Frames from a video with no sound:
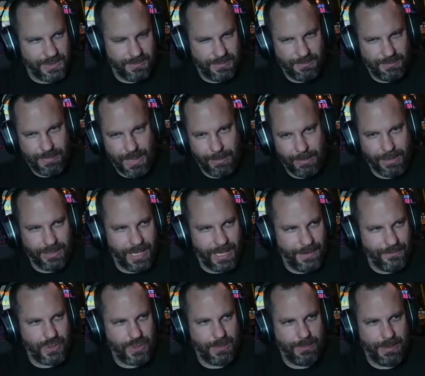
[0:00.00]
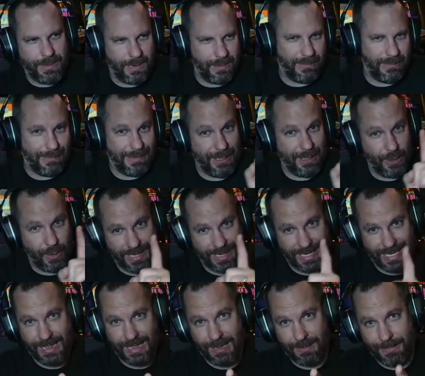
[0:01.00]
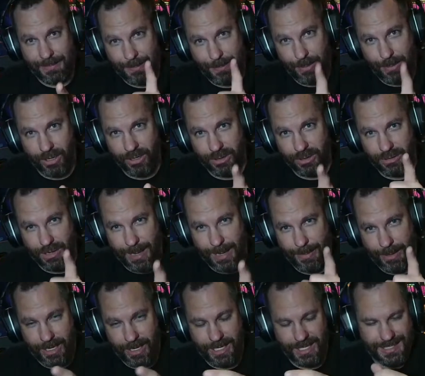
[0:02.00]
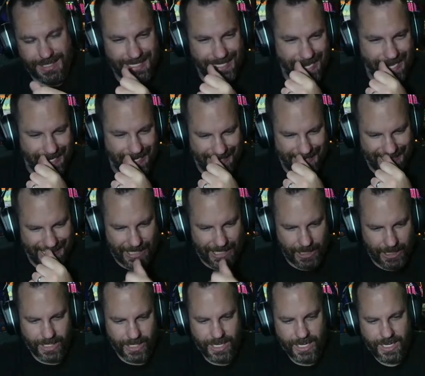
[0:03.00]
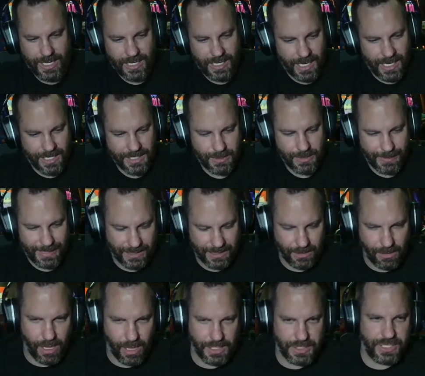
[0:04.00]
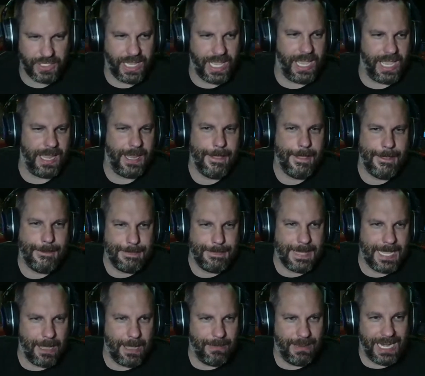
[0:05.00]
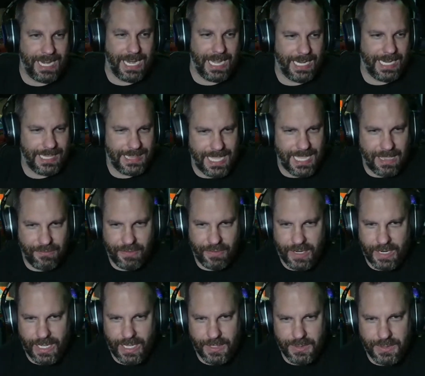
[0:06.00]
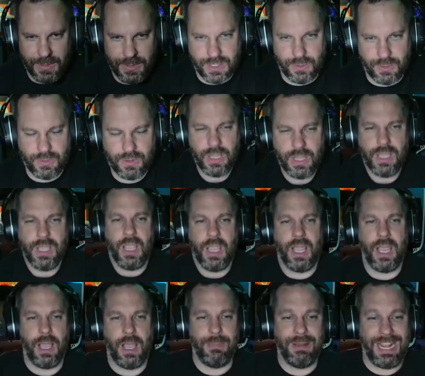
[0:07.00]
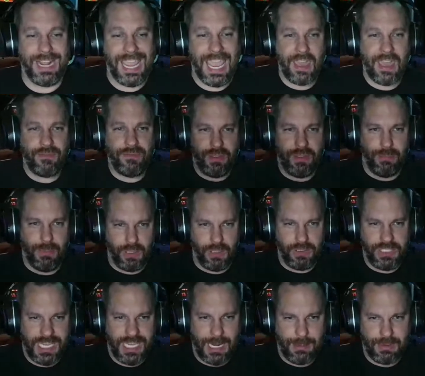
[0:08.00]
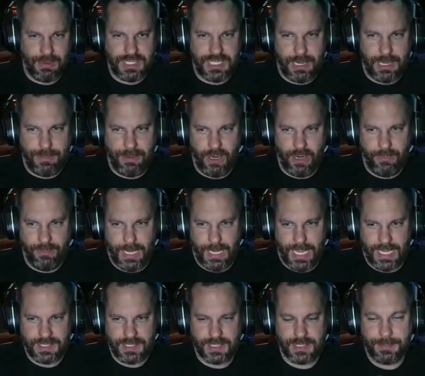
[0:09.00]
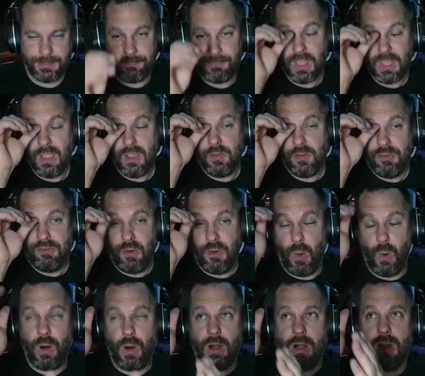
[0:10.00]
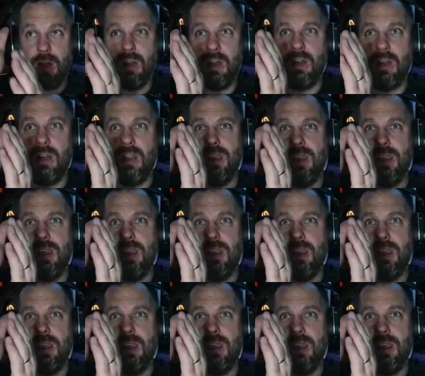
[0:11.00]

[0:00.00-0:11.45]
public live stream that I'm going to be doing, and my partner in crime there needs to get it in gear so we can launch that. But I got to get that figured out soon. But I have the multi-camera set up in OBS for